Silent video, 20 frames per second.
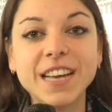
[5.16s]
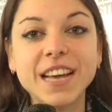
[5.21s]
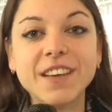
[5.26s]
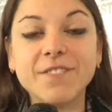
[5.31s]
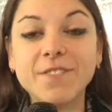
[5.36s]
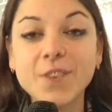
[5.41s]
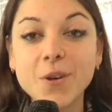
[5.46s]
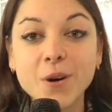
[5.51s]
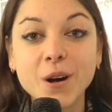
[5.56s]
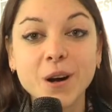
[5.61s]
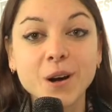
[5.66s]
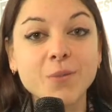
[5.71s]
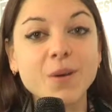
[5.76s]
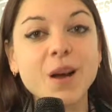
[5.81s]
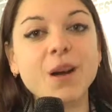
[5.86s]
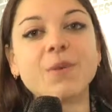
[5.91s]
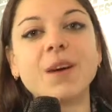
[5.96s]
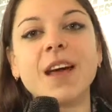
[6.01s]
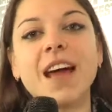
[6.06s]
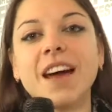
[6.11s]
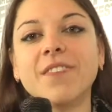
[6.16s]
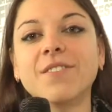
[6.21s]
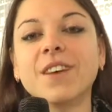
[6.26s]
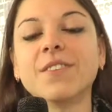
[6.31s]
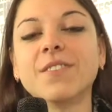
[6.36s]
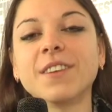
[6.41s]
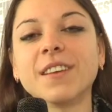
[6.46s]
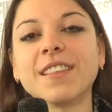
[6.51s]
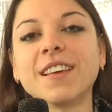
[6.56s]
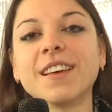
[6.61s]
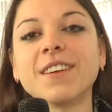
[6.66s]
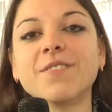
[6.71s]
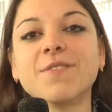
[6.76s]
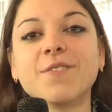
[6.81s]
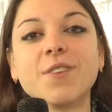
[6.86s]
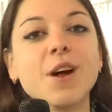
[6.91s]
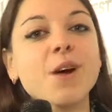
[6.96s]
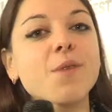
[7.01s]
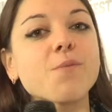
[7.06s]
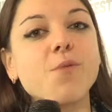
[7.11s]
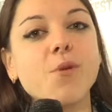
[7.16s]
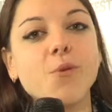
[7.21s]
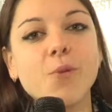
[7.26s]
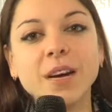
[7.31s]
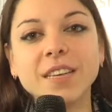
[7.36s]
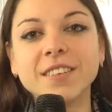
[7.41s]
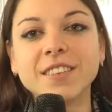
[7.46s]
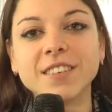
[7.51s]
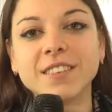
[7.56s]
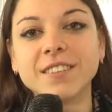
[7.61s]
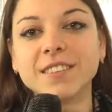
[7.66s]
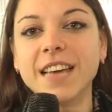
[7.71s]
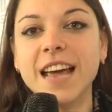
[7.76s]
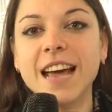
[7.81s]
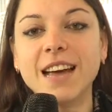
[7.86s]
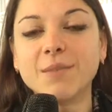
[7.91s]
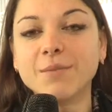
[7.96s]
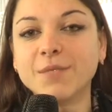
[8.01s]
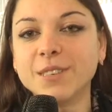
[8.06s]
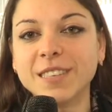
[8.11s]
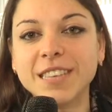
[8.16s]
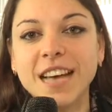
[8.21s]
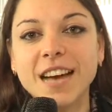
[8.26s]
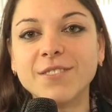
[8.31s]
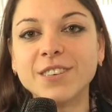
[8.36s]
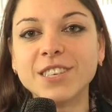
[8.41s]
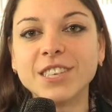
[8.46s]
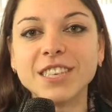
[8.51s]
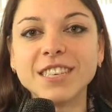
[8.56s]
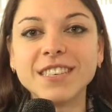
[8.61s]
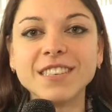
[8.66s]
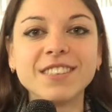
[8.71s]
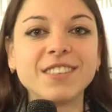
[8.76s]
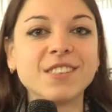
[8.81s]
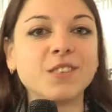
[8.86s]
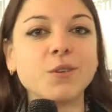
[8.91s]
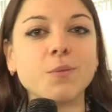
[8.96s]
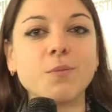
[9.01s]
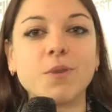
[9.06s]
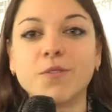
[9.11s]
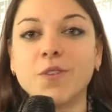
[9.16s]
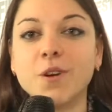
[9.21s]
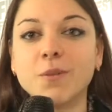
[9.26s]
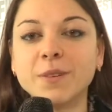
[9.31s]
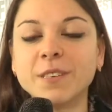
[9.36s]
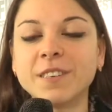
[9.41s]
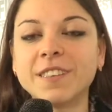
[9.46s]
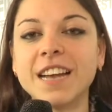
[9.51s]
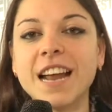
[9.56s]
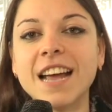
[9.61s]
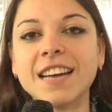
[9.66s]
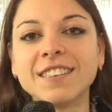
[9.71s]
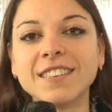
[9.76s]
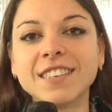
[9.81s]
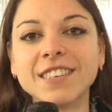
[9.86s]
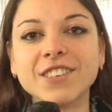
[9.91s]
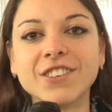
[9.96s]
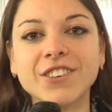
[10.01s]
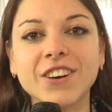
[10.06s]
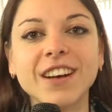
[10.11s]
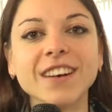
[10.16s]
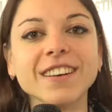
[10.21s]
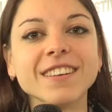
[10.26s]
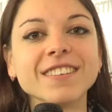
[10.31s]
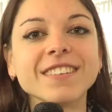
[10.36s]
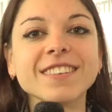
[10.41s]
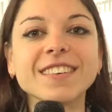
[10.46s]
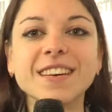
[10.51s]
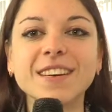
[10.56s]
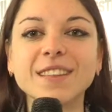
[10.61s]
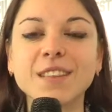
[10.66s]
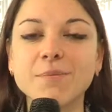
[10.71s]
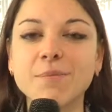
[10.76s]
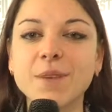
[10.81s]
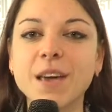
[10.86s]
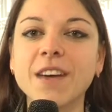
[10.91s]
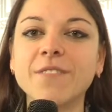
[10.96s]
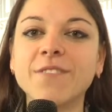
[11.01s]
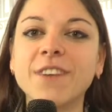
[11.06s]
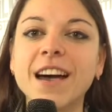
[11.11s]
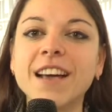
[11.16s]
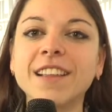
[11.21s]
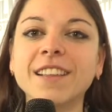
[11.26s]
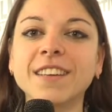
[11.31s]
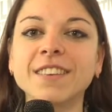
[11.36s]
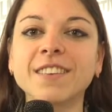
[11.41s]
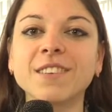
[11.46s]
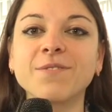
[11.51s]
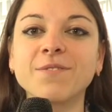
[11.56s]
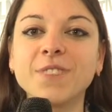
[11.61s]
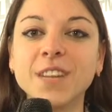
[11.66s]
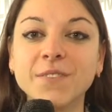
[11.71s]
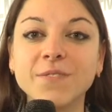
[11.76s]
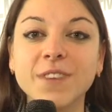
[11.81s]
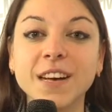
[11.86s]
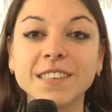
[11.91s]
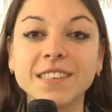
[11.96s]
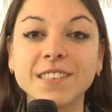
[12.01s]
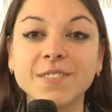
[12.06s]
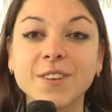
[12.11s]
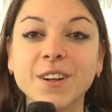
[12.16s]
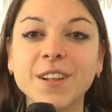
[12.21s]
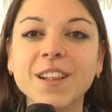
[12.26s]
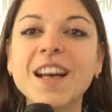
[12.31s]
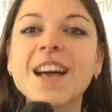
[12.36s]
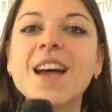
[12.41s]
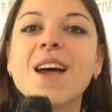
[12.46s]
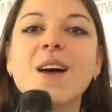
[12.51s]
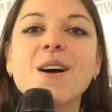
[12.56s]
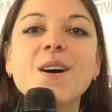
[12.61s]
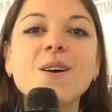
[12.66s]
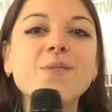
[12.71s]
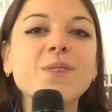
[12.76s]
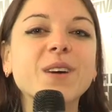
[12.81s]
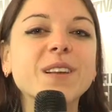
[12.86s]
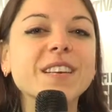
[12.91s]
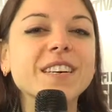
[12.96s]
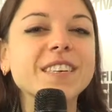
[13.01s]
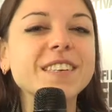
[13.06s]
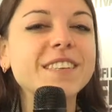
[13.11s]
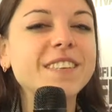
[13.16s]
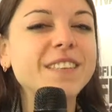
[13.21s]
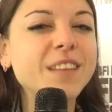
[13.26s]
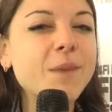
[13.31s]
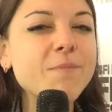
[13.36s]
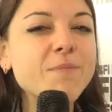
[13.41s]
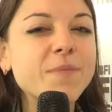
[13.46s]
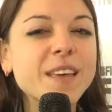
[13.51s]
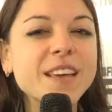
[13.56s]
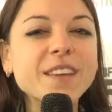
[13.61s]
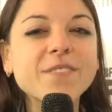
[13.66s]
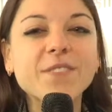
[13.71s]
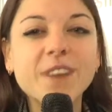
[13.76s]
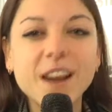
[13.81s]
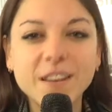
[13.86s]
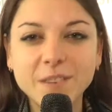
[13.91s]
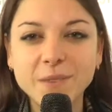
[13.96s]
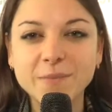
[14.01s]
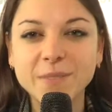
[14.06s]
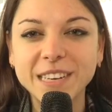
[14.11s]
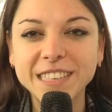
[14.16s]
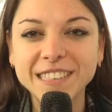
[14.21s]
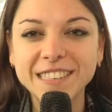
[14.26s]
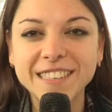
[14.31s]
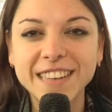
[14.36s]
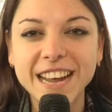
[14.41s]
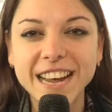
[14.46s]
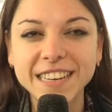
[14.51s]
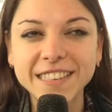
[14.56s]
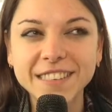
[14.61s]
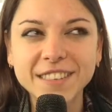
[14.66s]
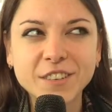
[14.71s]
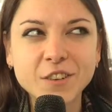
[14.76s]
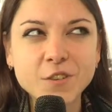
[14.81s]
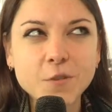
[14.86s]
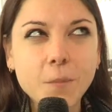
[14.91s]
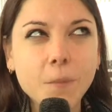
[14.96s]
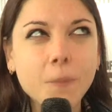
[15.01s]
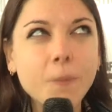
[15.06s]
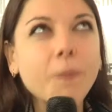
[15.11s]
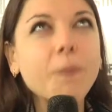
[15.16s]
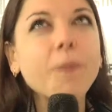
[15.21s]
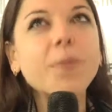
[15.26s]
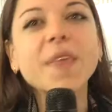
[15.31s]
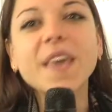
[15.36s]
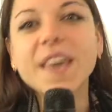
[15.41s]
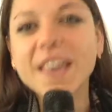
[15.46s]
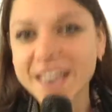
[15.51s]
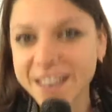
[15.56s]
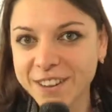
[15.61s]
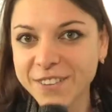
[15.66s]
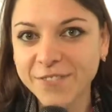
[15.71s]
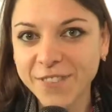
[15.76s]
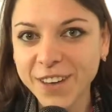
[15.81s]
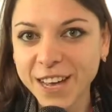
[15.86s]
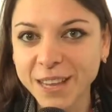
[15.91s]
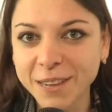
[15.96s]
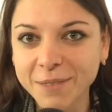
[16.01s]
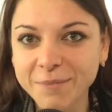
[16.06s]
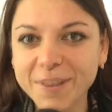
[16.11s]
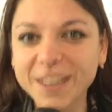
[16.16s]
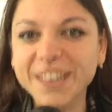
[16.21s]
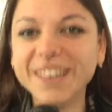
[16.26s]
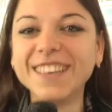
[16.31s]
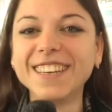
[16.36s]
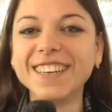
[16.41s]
day four, where we have everything from Western cannibal savages to performance-enhancing drugs here at the BFI London Film Festival, where there's something for everybody's taste in film.